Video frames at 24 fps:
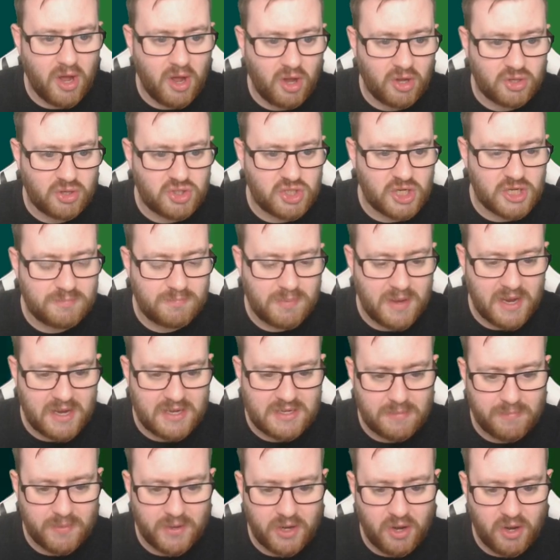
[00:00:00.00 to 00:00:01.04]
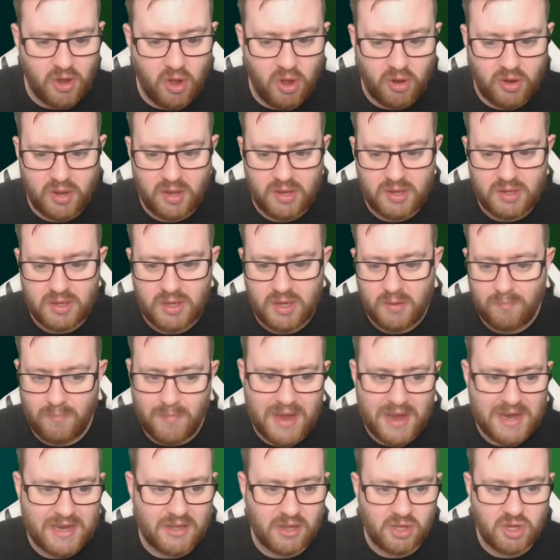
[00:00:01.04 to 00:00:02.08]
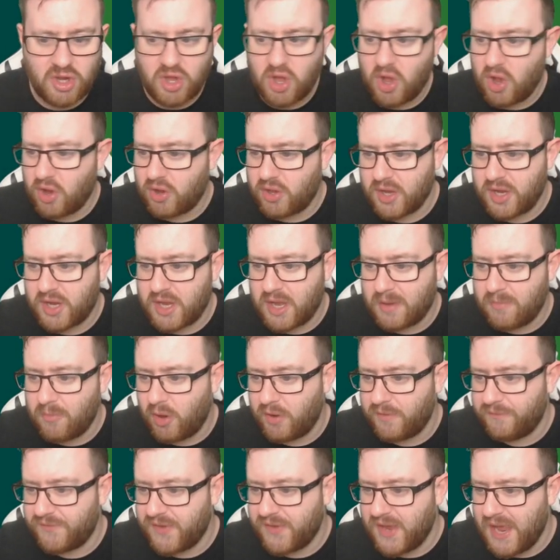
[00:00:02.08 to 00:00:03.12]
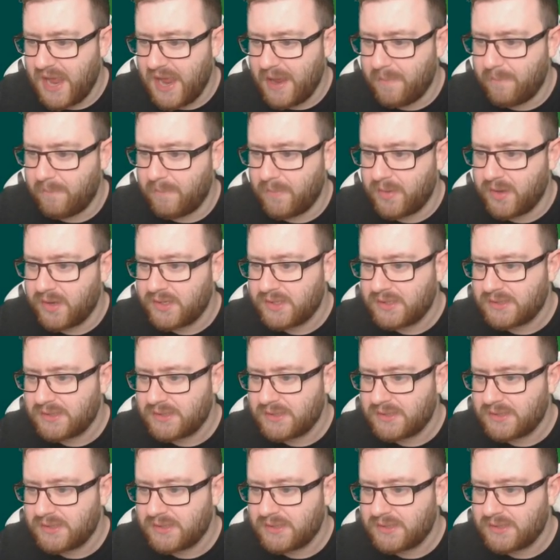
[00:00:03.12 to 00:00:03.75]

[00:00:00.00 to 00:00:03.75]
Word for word: Archer's picked up a knock. Michael Cook can come on for him.